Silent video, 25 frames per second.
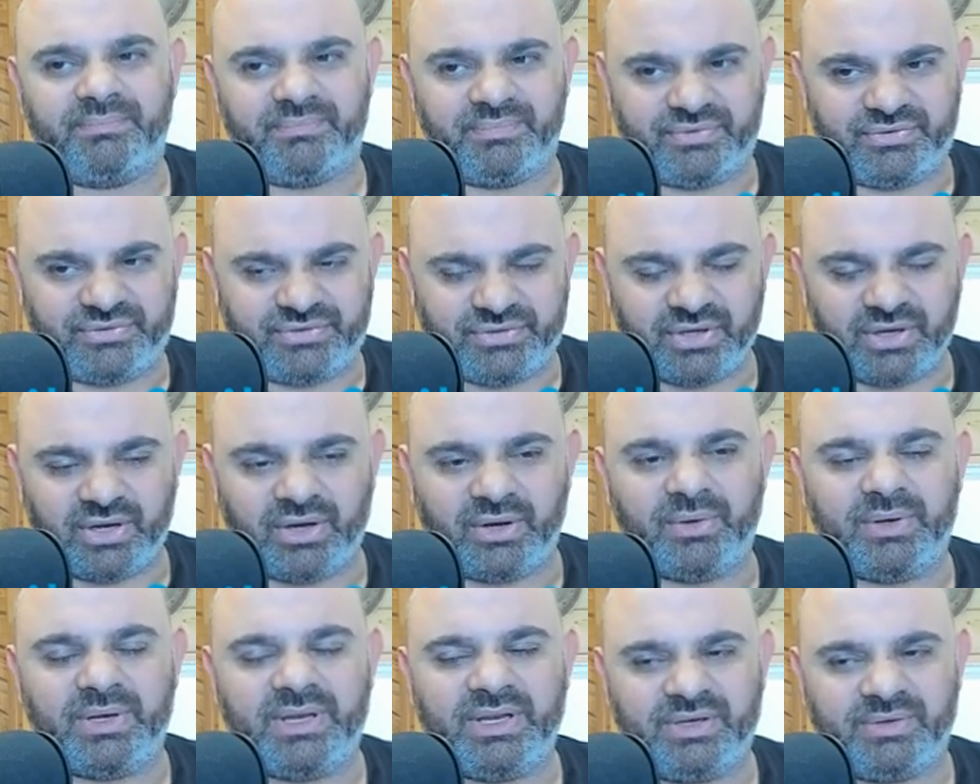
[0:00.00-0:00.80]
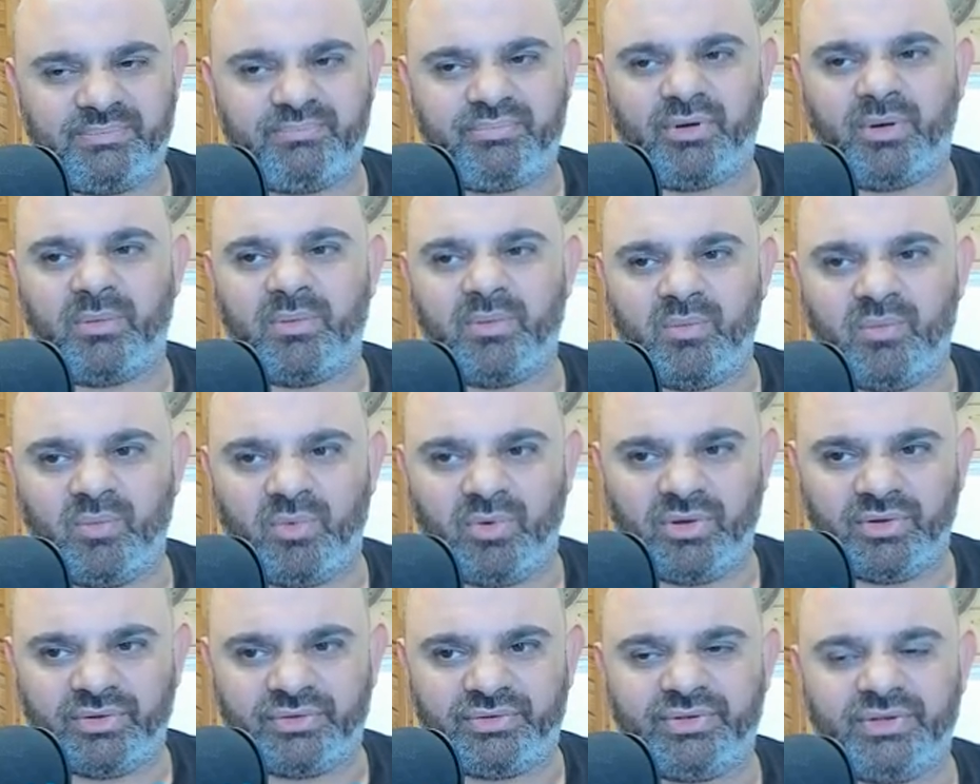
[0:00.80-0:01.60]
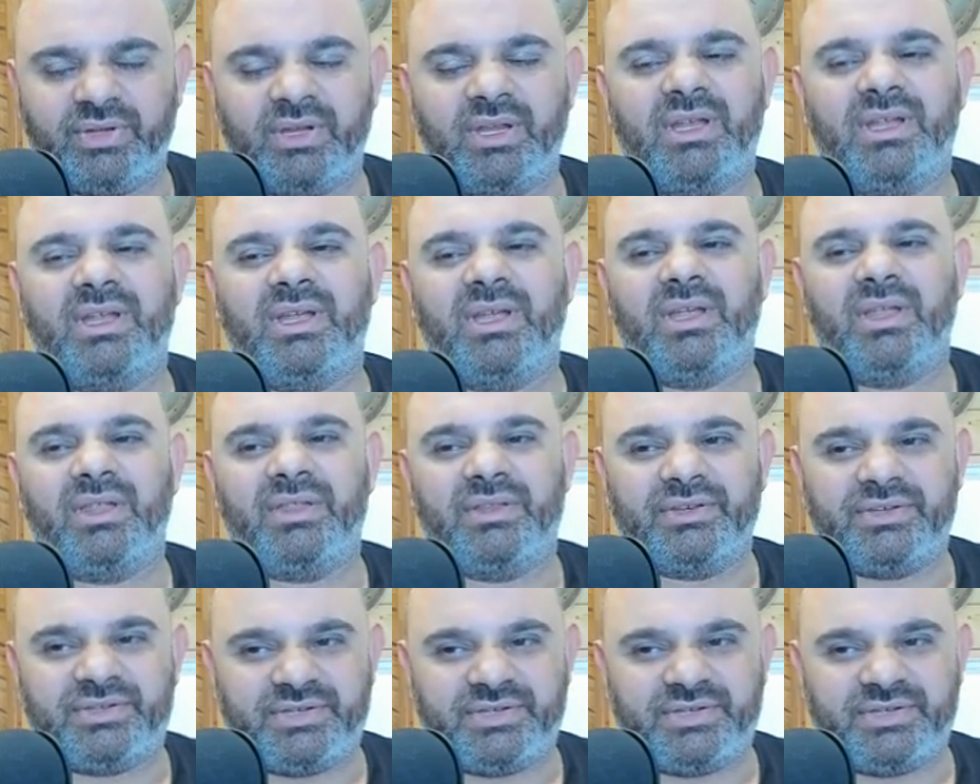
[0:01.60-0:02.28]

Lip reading: So his problem was the